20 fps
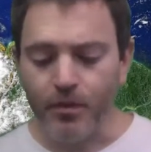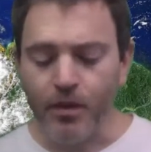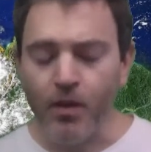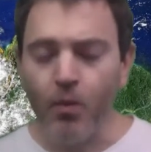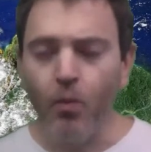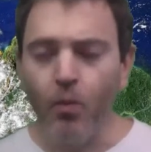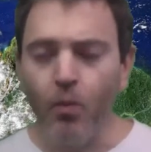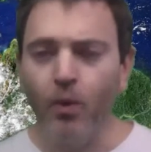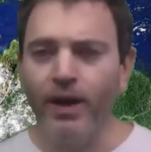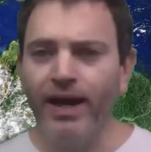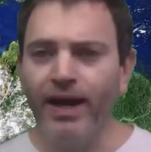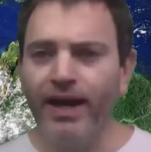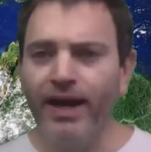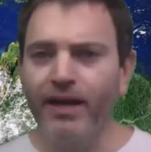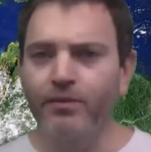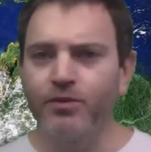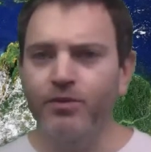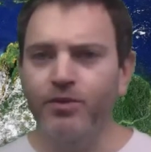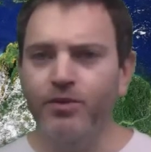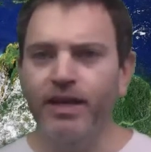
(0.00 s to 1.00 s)
what I
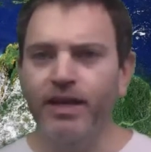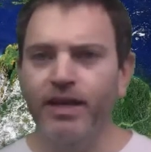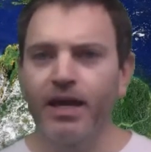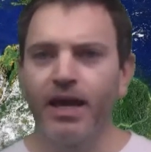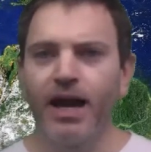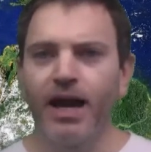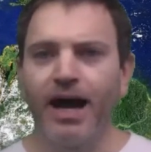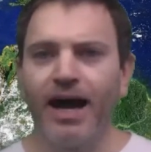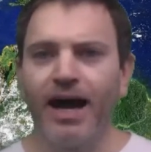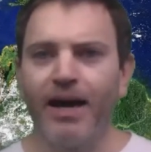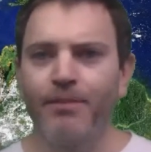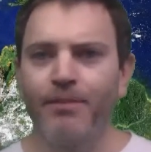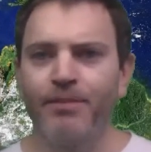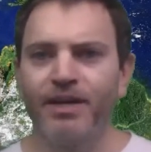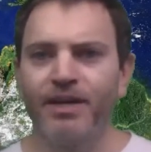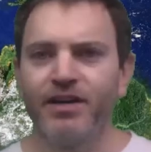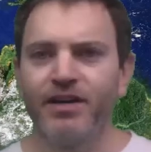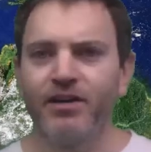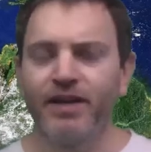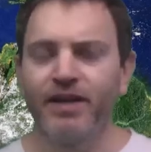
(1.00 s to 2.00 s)
am doing, I'm
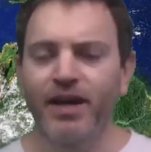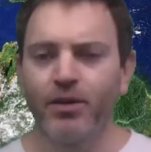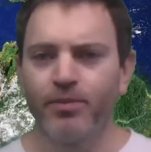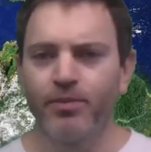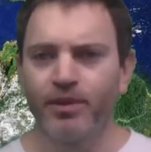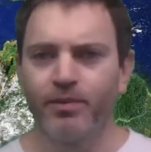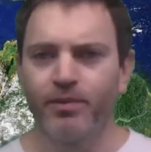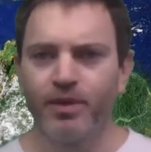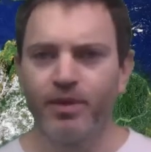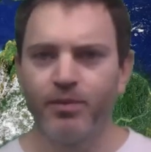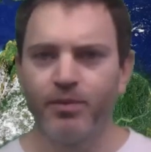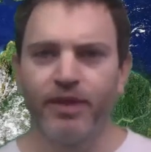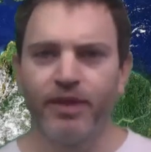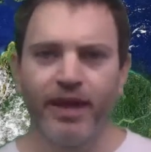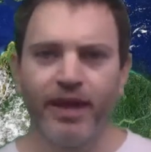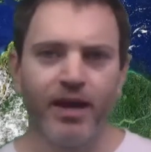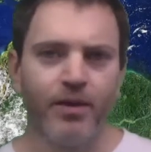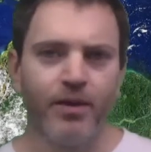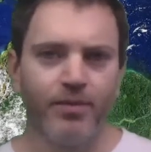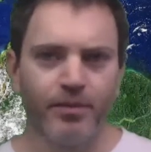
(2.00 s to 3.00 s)
big on helping people that
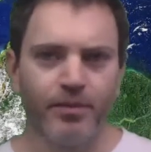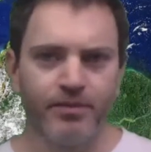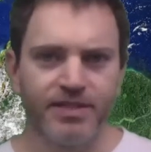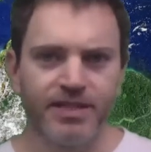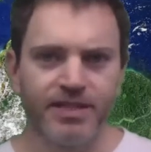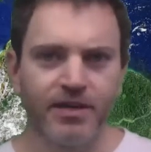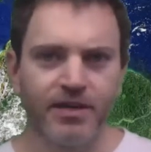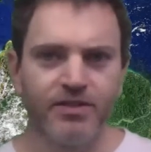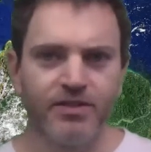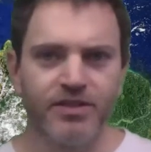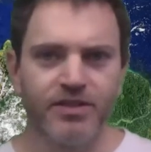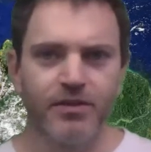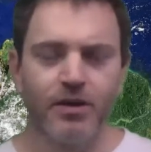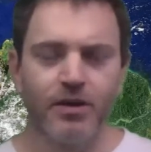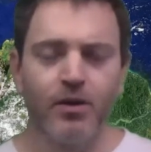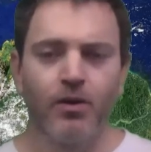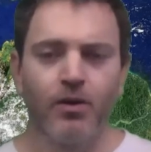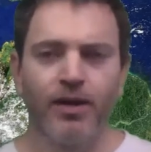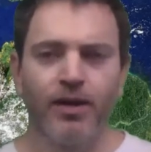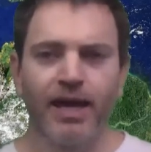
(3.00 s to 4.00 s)
help themselves.
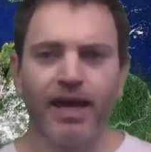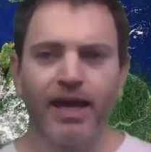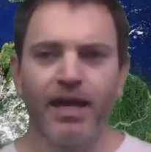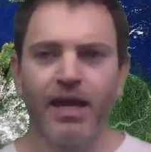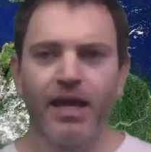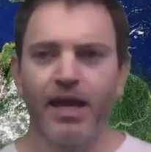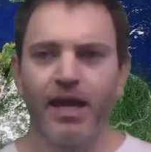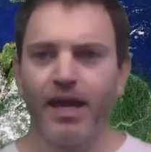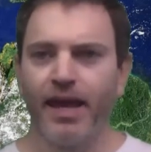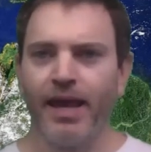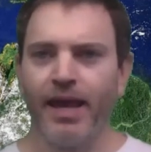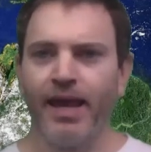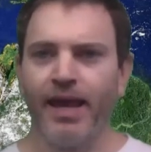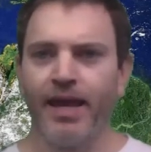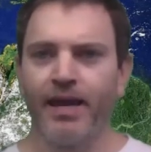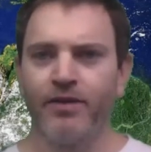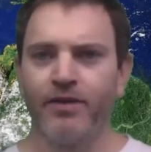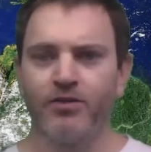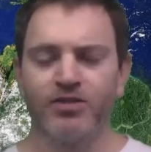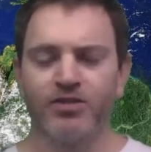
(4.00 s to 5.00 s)
Okay.
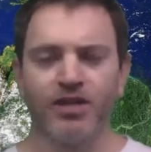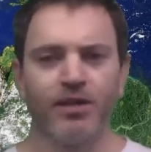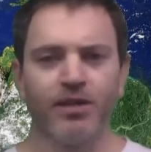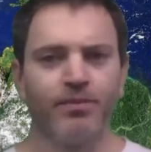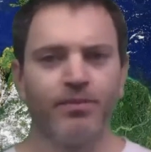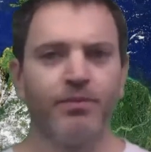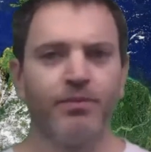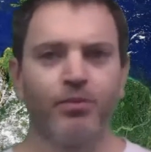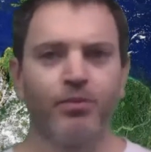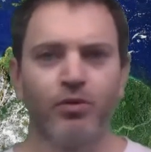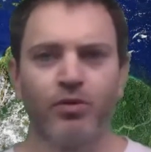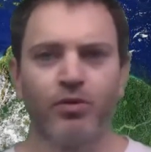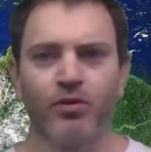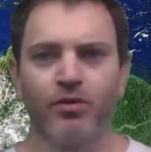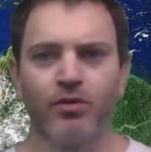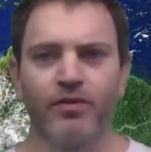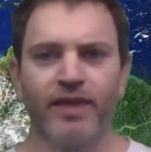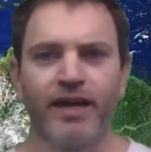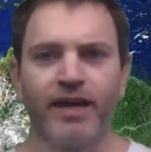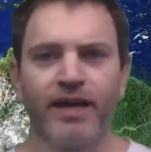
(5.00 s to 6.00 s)
And there's a lot of people
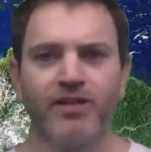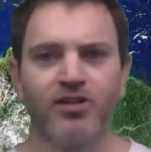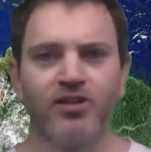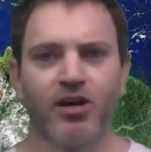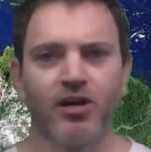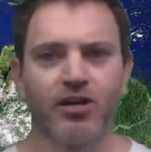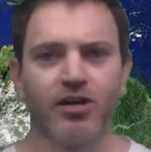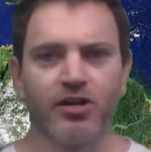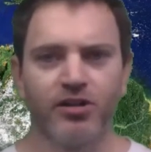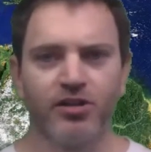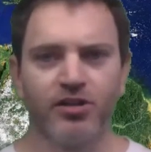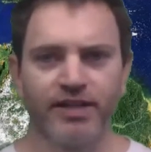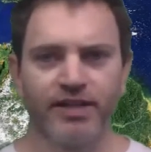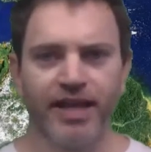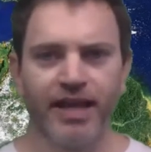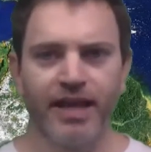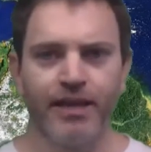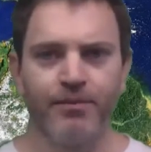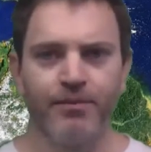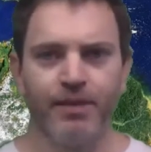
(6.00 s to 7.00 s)
that talk a good
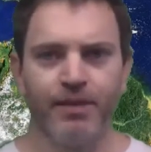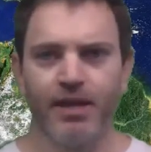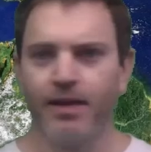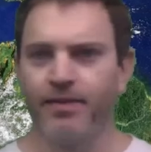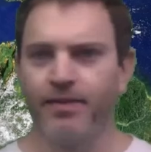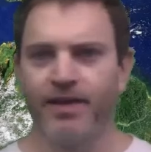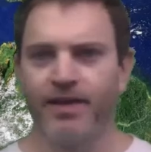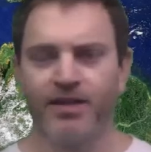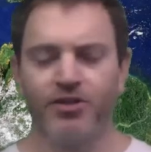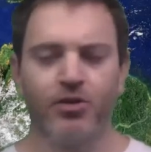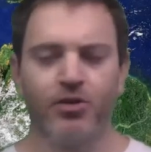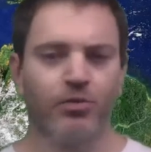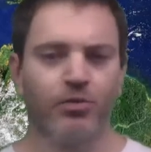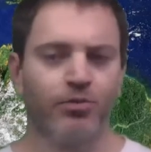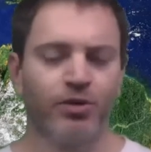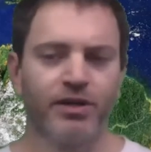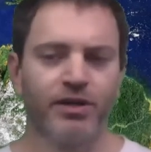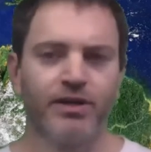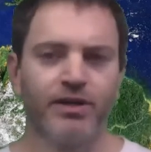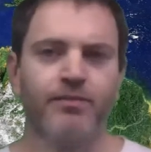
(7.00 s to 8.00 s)
game that don't
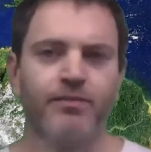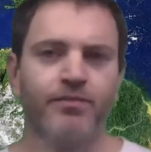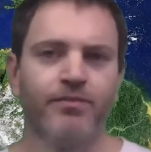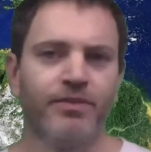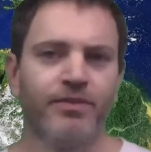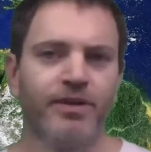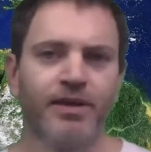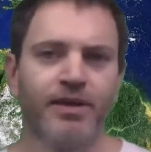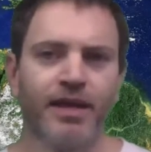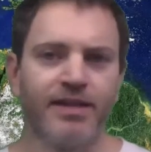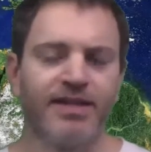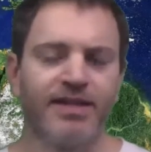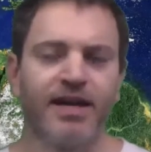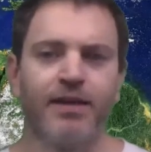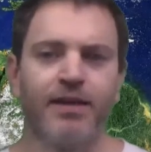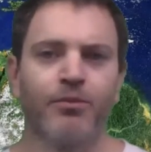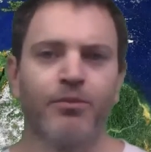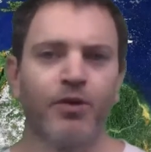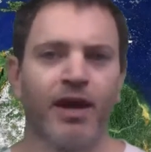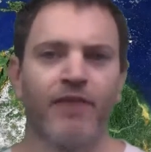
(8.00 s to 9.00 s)
put the
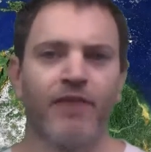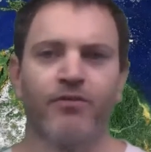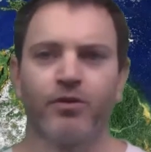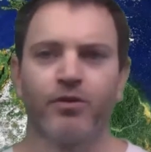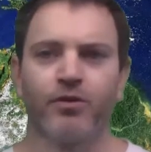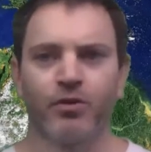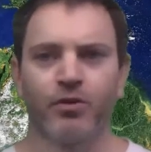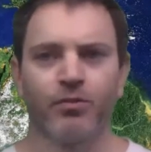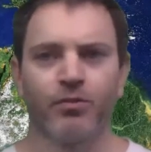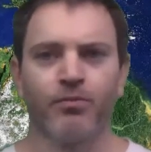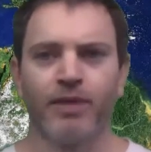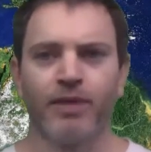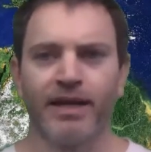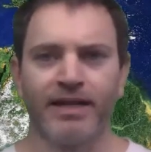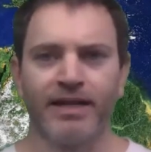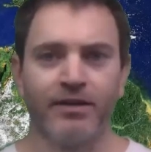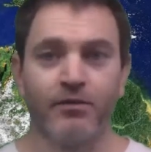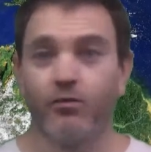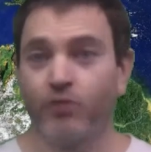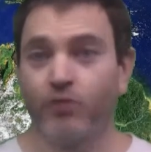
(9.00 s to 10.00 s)
time or effort or
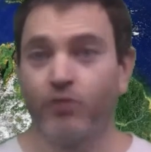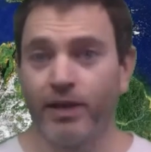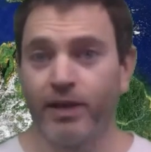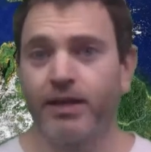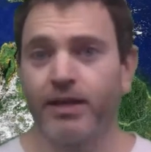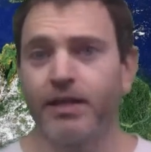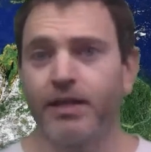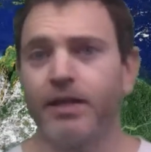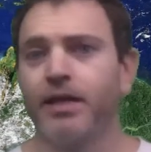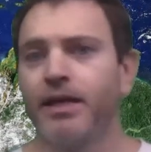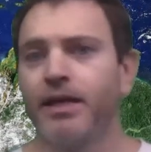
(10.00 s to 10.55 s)
money, frankly,